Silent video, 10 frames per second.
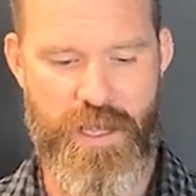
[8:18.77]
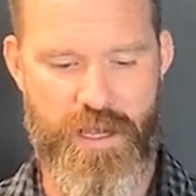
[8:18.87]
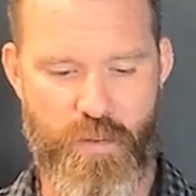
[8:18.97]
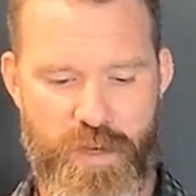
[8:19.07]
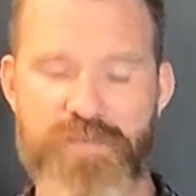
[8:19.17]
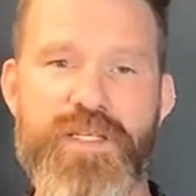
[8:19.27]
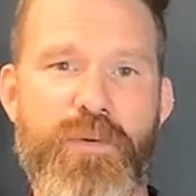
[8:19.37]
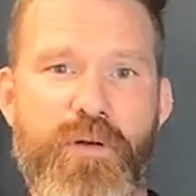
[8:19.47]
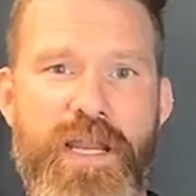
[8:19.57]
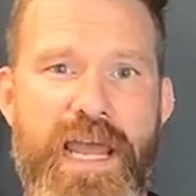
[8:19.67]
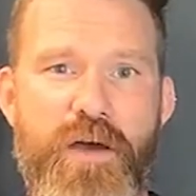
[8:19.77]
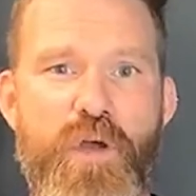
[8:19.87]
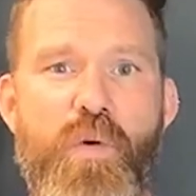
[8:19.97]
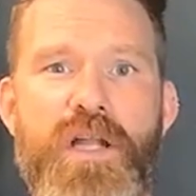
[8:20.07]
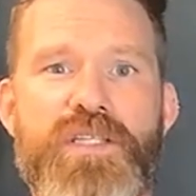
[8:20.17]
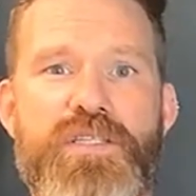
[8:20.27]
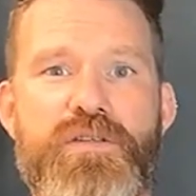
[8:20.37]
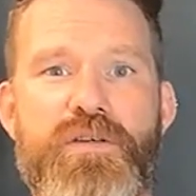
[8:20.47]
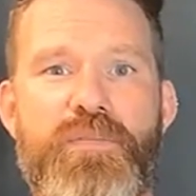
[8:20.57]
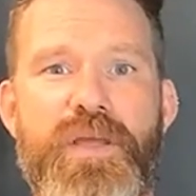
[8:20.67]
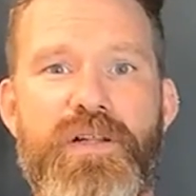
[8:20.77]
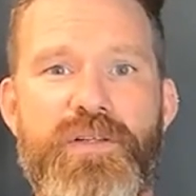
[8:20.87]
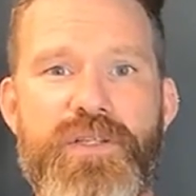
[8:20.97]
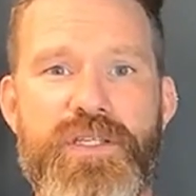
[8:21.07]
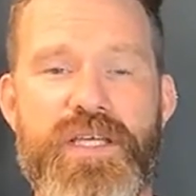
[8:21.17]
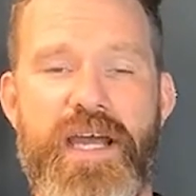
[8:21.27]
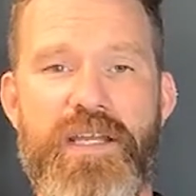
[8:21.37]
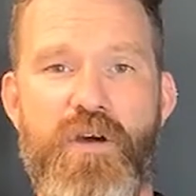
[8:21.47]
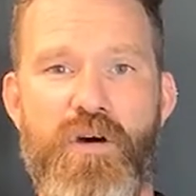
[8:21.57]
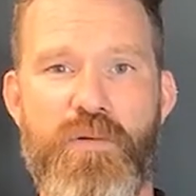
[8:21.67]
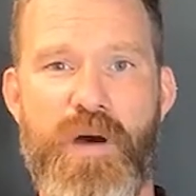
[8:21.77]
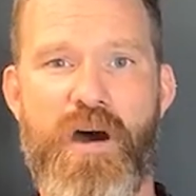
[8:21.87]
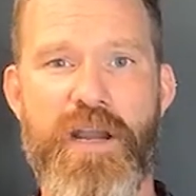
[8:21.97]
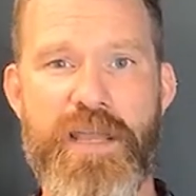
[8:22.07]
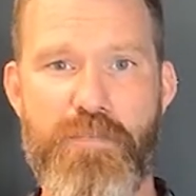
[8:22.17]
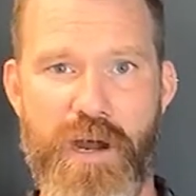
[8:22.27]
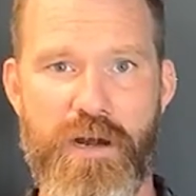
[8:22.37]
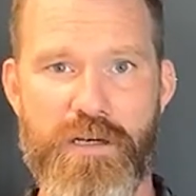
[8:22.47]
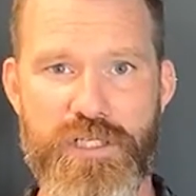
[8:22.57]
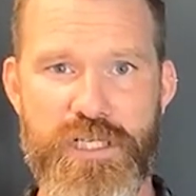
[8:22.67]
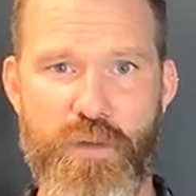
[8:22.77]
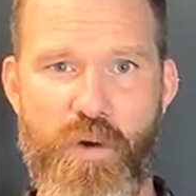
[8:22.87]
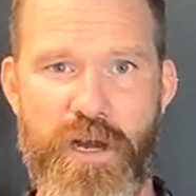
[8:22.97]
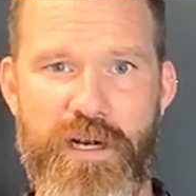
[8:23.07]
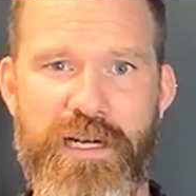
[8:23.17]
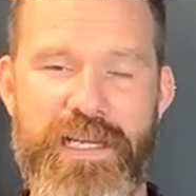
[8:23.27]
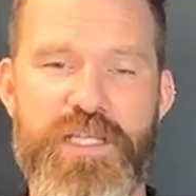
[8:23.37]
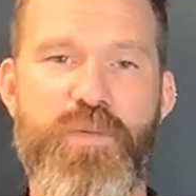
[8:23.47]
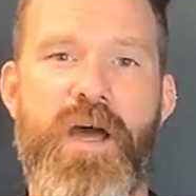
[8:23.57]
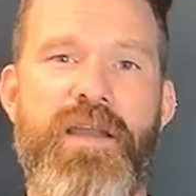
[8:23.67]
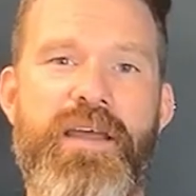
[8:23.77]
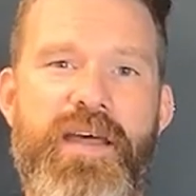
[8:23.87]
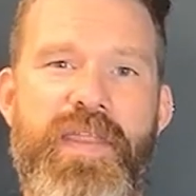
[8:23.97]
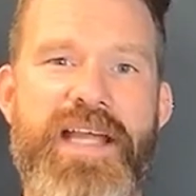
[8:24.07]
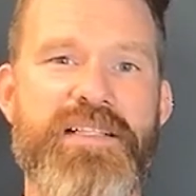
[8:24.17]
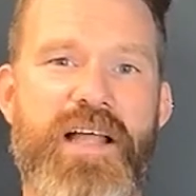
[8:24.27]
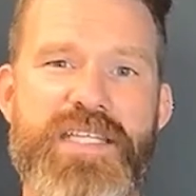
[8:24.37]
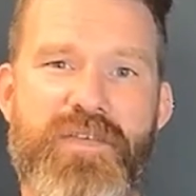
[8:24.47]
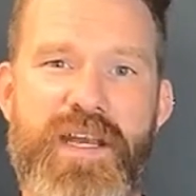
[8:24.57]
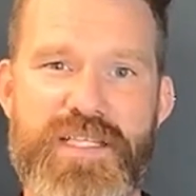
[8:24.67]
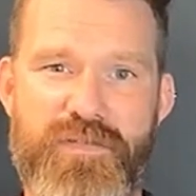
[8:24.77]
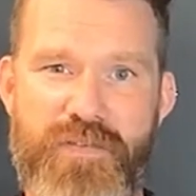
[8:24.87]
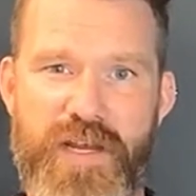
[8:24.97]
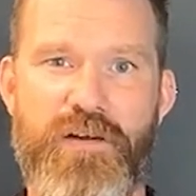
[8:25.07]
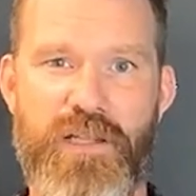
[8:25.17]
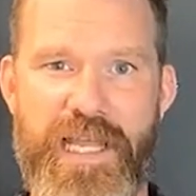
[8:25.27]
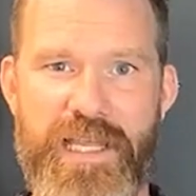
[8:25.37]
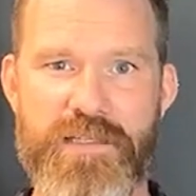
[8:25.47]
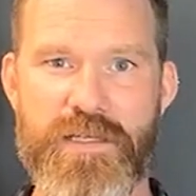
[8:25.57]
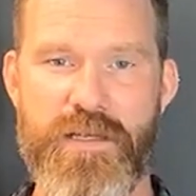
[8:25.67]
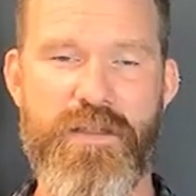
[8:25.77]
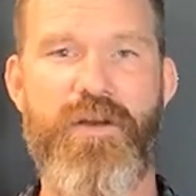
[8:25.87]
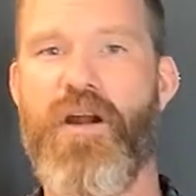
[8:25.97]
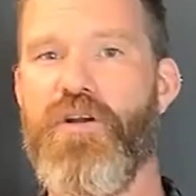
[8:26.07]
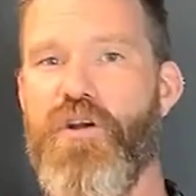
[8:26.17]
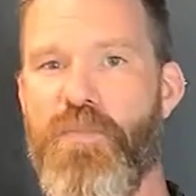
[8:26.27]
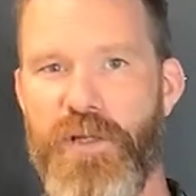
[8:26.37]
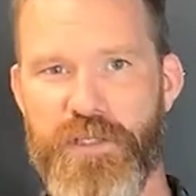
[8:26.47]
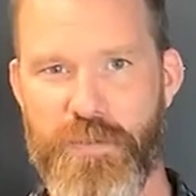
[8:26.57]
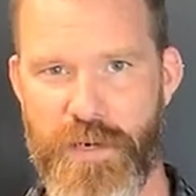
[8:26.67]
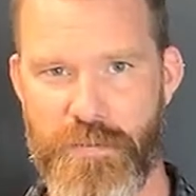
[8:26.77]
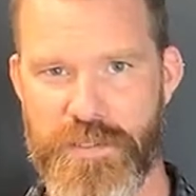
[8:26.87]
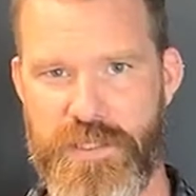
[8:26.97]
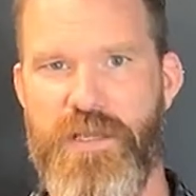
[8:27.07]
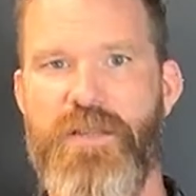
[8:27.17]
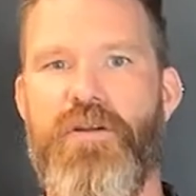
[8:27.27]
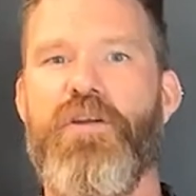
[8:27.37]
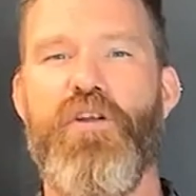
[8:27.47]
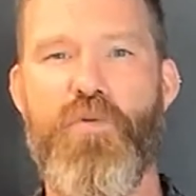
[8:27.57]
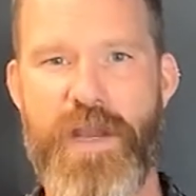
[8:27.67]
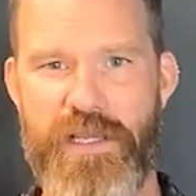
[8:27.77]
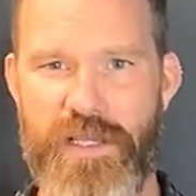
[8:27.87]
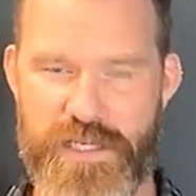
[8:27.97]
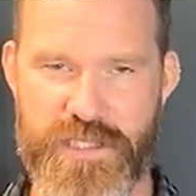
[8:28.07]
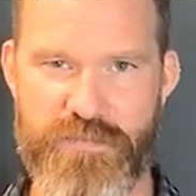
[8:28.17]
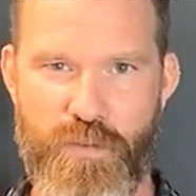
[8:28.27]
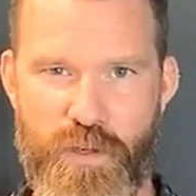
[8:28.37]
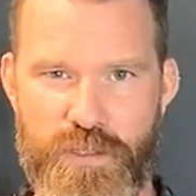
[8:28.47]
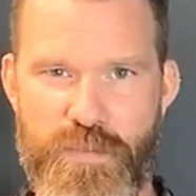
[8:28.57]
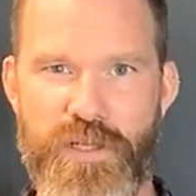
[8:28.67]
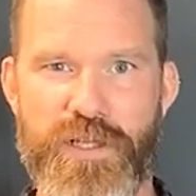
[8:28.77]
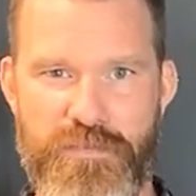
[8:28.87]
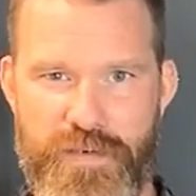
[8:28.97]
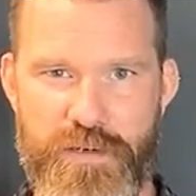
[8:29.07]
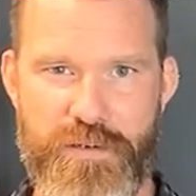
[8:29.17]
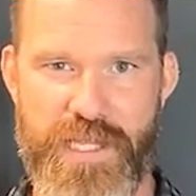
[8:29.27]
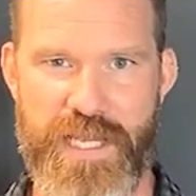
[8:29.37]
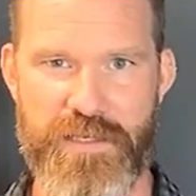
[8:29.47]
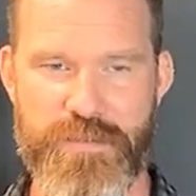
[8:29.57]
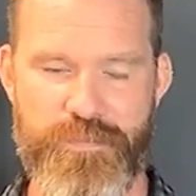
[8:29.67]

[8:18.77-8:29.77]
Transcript: We have someone right now who wants to build the tiny home on a barge in the water. Guess what? That's classified as federal land. There are no building permits. There are no regulations for what you build on federal land.